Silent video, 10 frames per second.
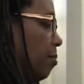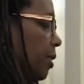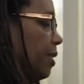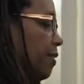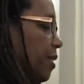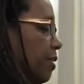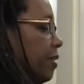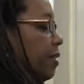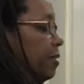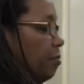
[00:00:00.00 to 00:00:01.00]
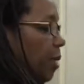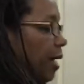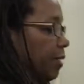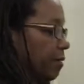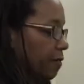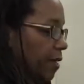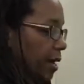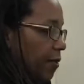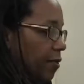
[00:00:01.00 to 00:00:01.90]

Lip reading: But I think that in spite of that,